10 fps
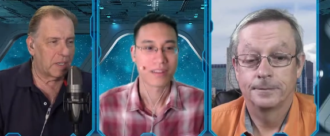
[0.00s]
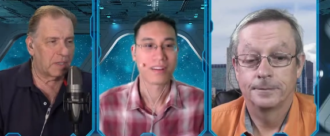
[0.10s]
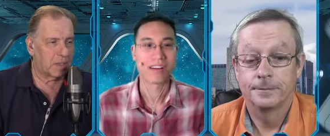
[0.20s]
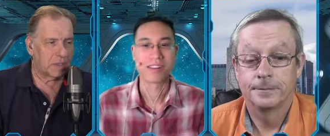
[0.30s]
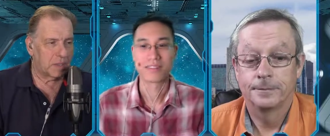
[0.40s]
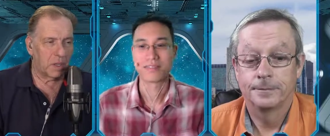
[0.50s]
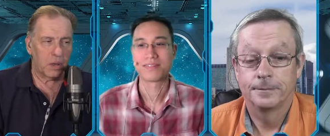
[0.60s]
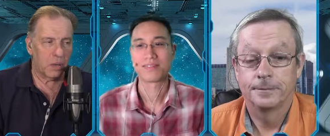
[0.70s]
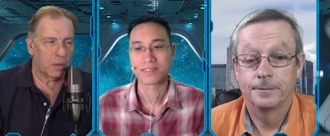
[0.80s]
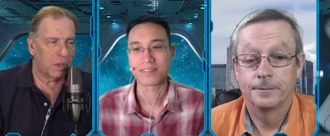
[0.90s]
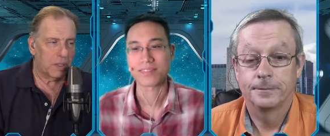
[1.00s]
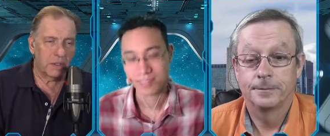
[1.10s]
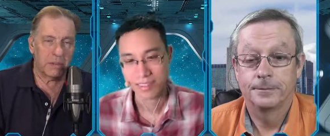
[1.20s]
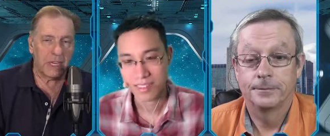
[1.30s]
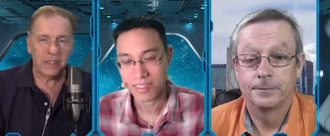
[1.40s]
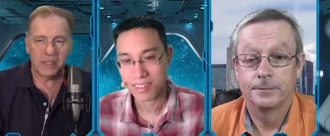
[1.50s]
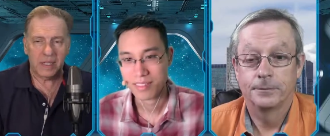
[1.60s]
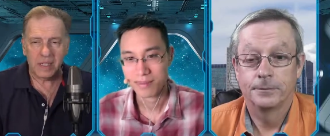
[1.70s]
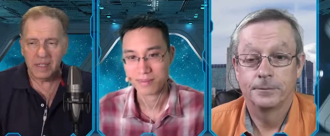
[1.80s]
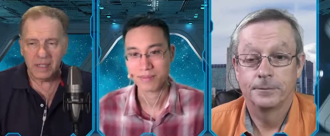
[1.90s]
Speaker 1: just go. They're
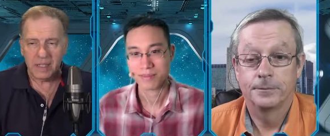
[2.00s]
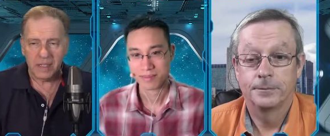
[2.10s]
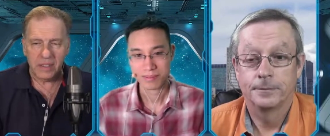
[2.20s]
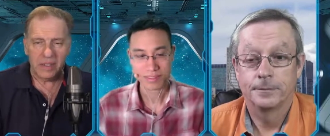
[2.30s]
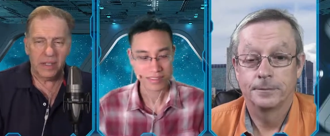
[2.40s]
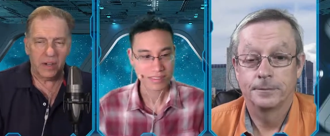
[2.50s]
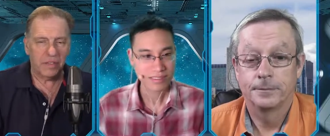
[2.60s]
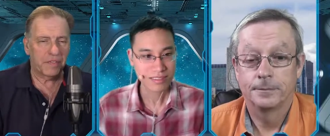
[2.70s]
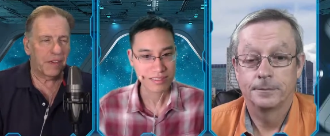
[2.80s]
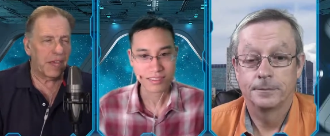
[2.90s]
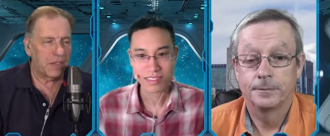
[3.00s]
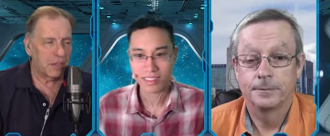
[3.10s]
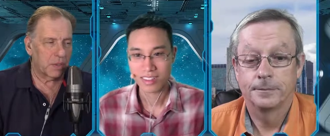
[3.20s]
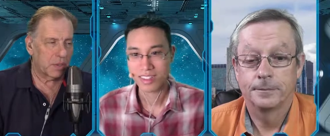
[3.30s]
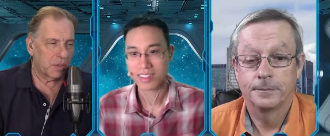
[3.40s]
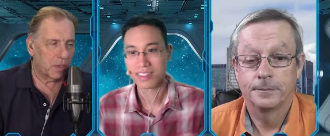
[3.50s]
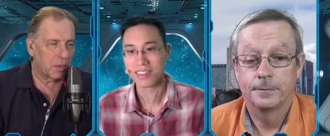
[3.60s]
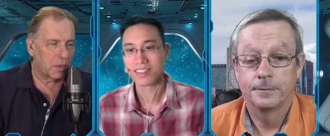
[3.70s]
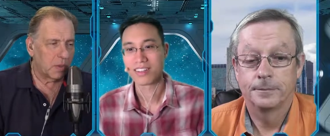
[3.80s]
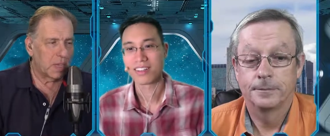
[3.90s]
amazing. They are fast. They're
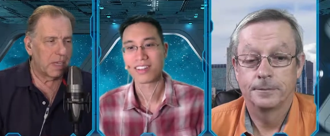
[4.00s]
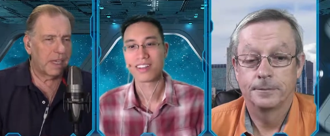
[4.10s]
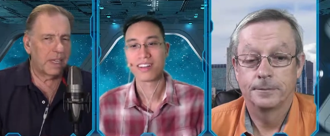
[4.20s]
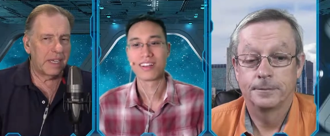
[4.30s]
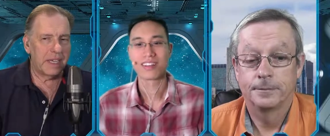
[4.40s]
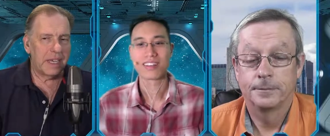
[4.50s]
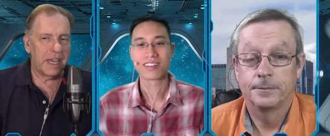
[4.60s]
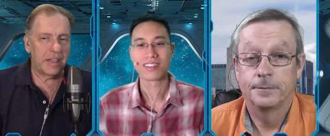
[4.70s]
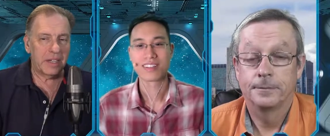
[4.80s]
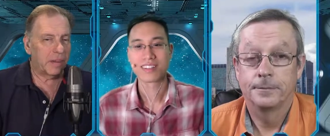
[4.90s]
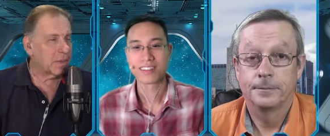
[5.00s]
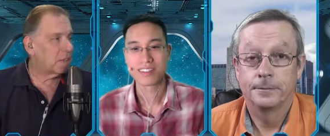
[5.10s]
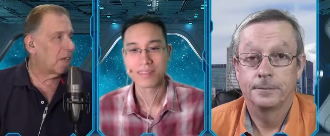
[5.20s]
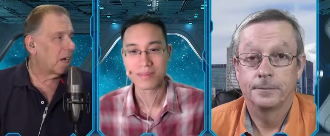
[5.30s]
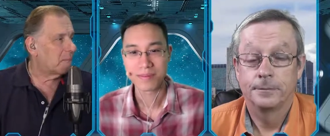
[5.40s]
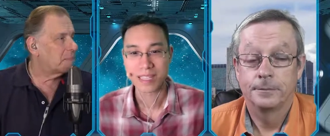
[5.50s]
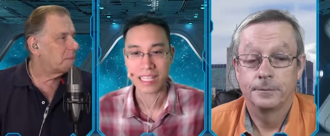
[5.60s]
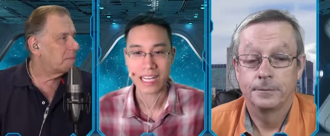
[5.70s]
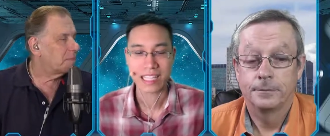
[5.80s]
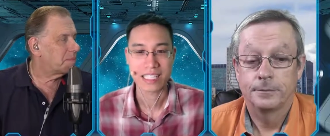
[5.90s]
slow, and they never stop.
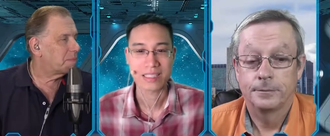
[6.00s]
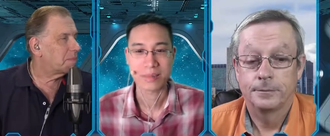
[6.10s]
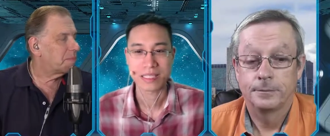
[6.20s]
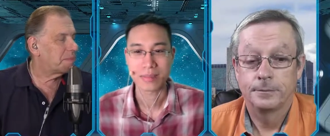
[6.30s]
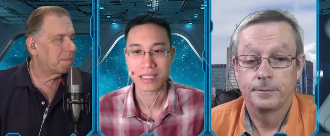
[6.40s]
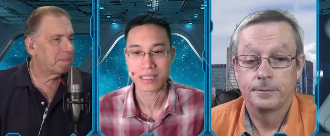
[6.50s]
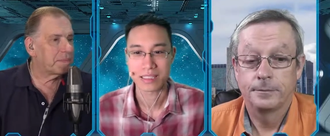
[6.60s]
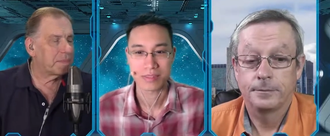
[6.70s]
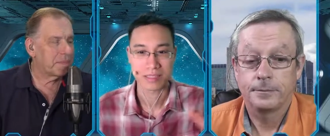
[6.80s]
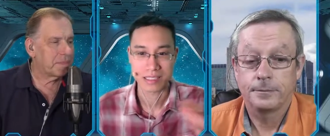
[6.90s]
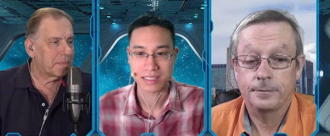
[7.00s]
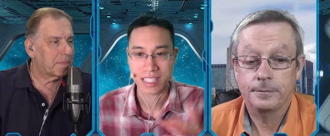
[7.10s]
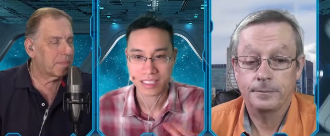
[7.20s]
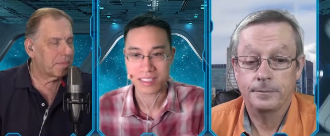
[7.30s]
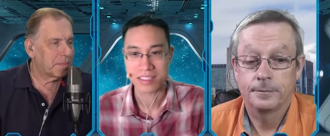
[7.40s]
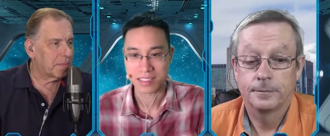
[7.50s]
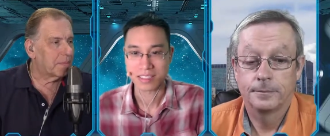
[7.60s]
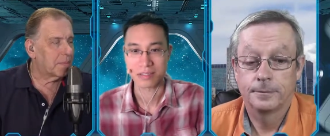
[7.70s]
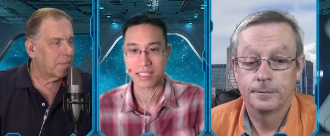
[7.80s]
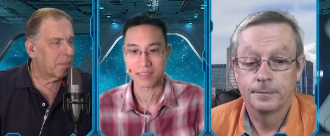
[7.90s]
Speaker 2: I guess it must be the different stations
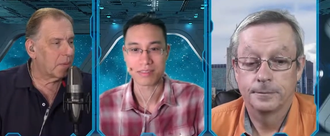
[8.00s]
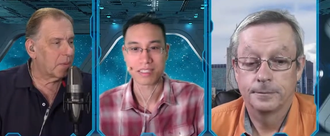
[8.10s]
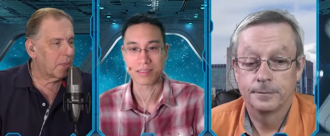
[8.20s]
of the Grand Funk